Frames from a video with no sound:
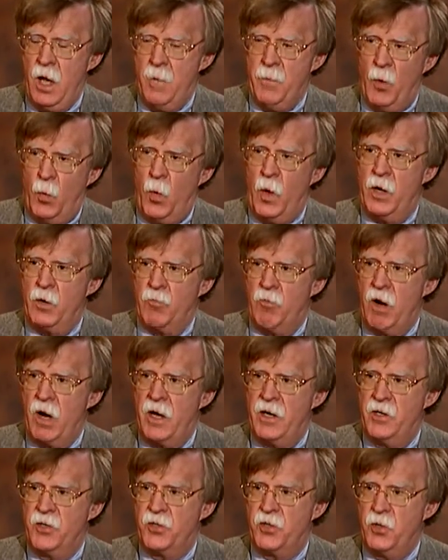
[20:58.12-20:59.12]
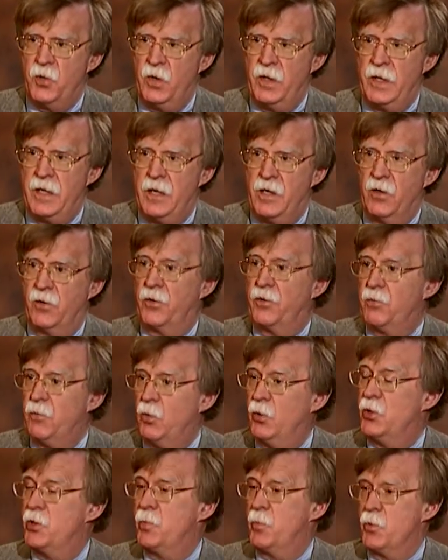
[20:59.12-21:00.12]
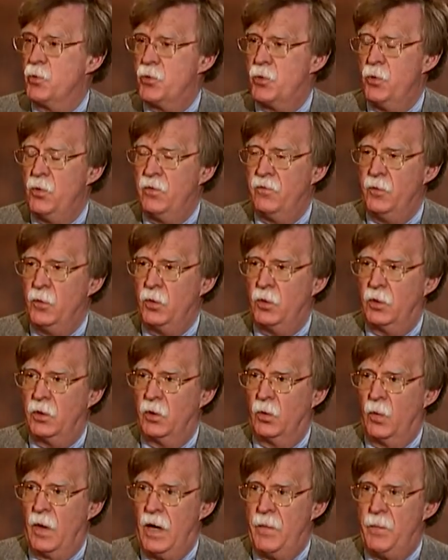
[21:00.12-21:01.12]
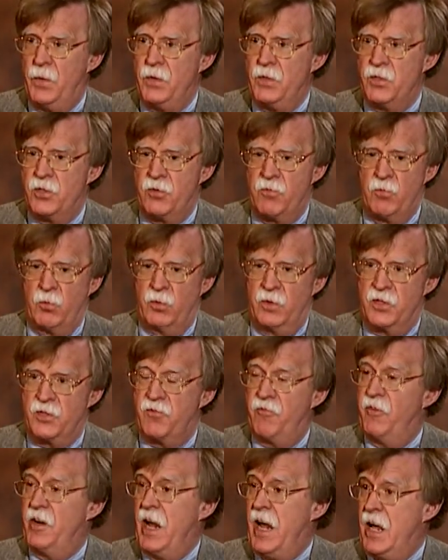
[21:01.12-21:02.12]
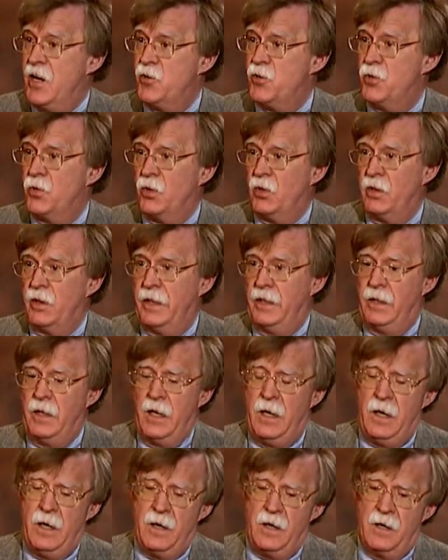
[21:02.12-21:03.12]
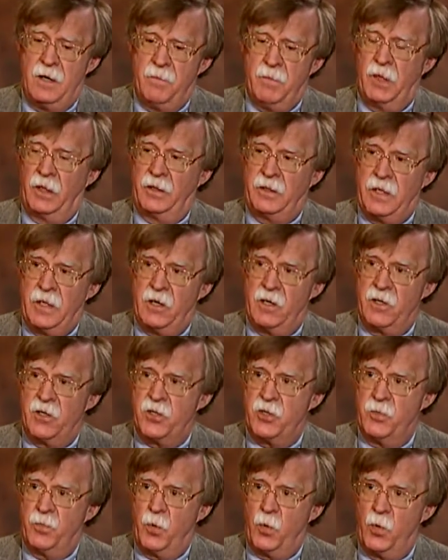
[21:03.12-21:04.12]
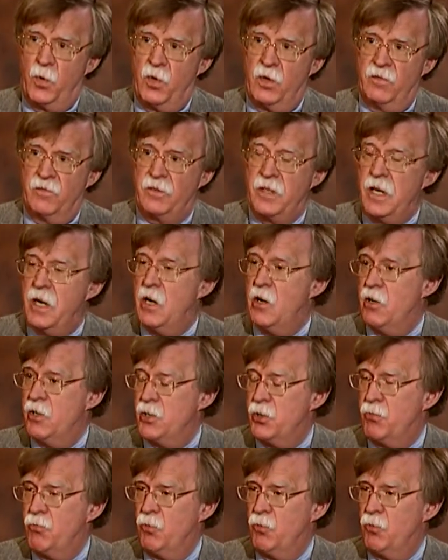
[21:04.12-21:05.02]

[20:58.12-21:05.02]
But what Iran is doing here through its pursuit of nuclear weapons, through its financial and military support of terrorist